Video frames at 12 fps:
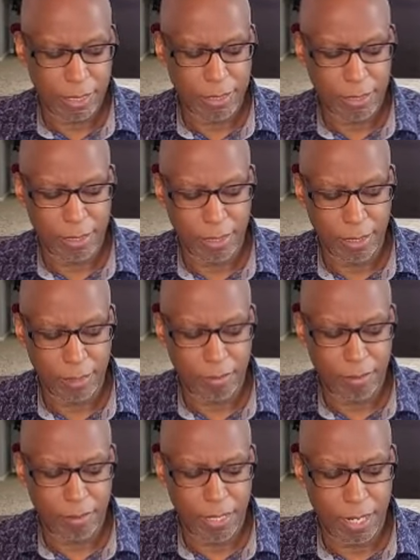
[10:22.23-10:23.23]
It is the
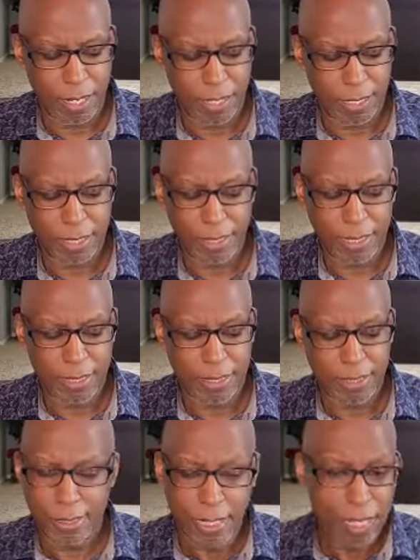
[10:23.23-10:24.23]
gift of God. And then he
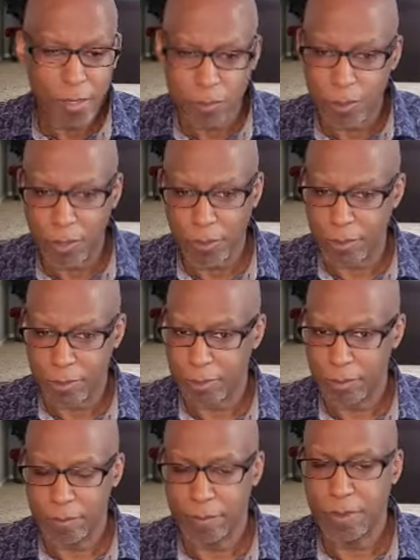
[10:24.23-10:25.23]
says, not of works.
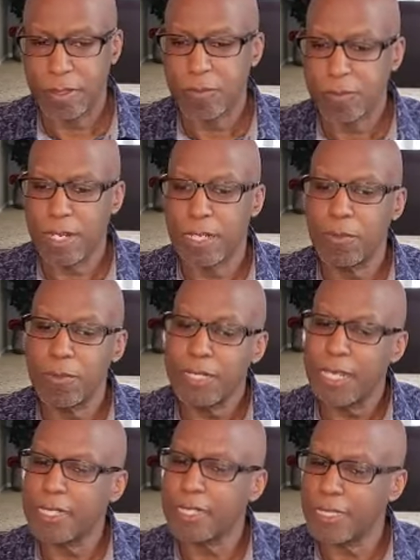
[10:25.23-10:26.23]
Right. We're
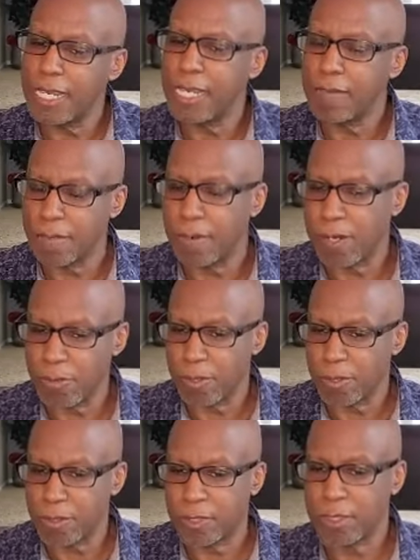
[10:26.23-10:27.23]
not saved by
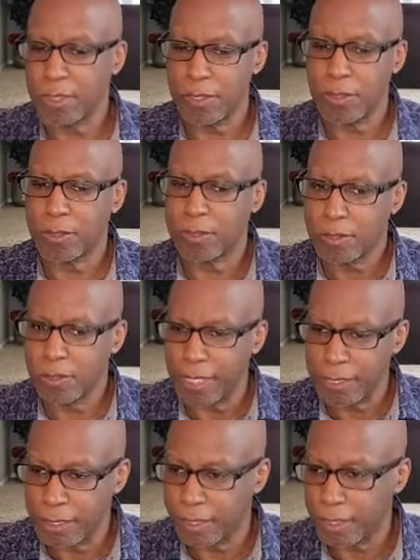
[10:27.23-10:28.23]
works. Right. So so
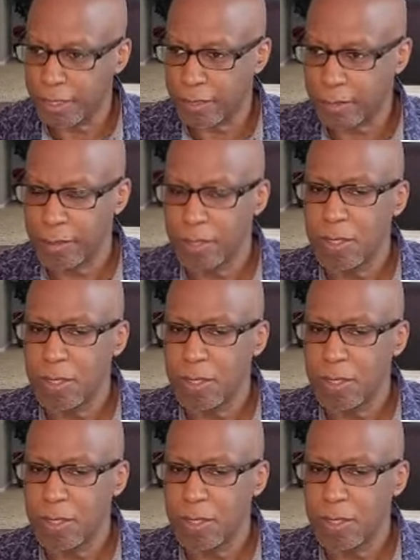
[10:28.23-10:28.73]
that's clear.